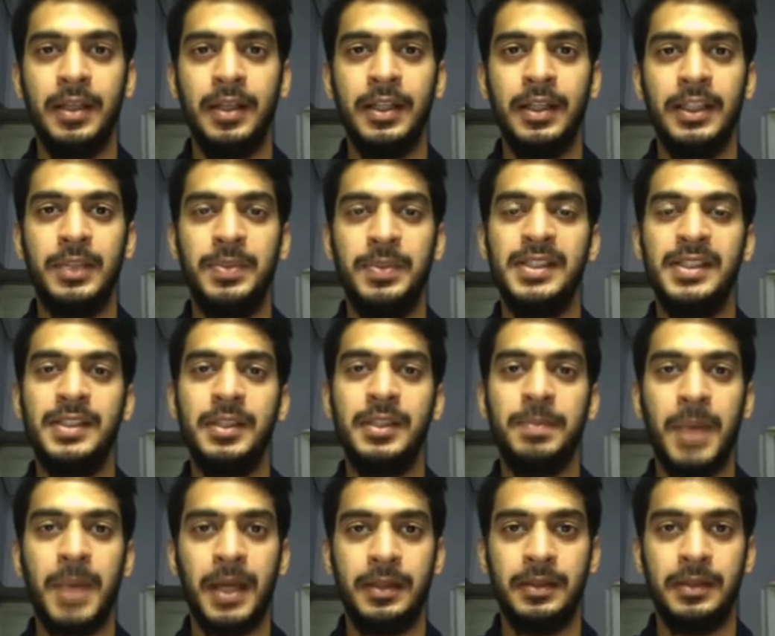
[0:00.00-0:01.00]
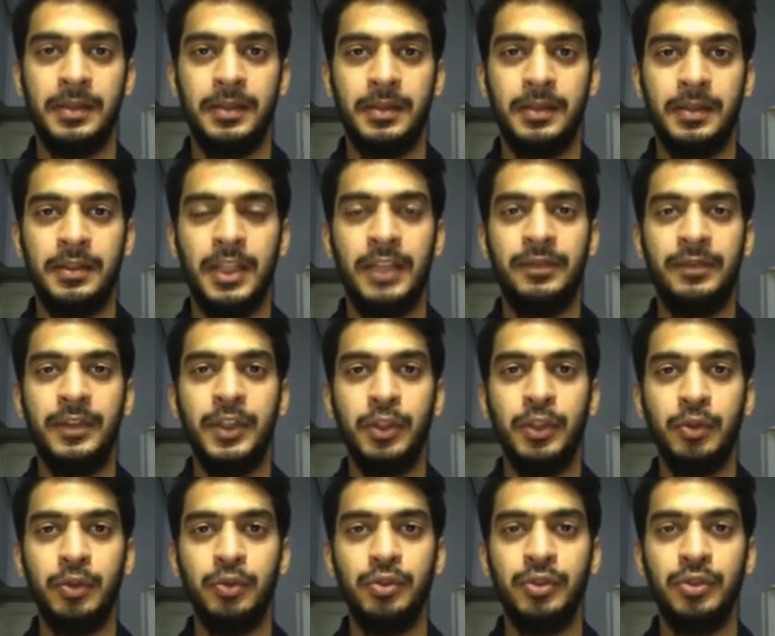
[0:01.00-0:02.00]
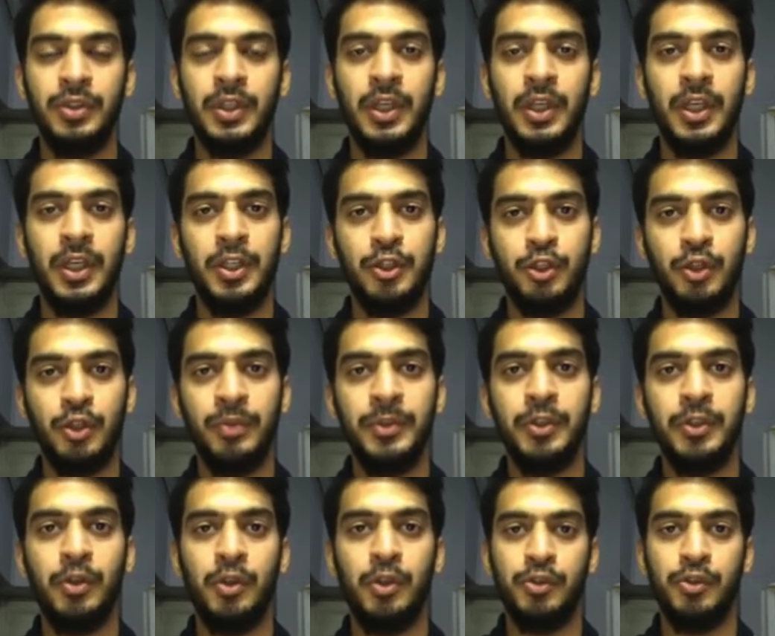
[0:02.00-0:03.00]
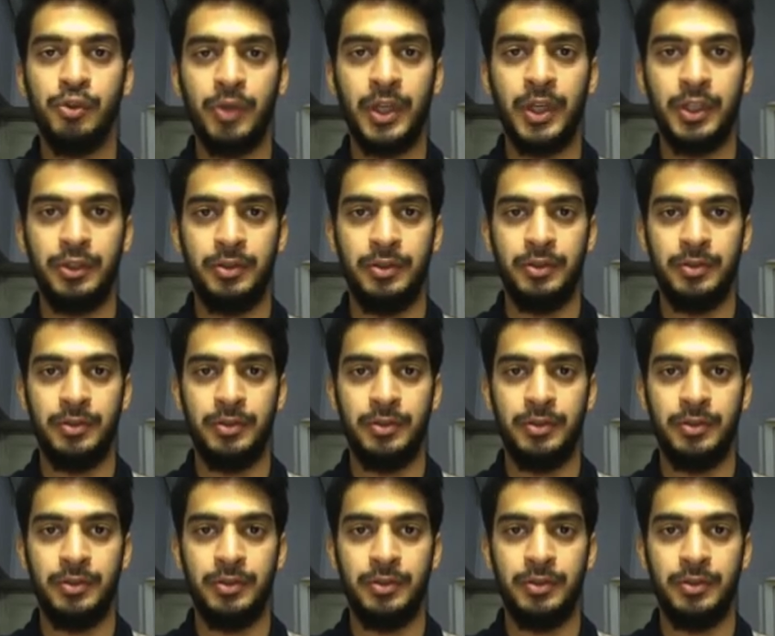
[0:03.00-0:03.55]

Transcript: the basic pattern that we use in German conjugation.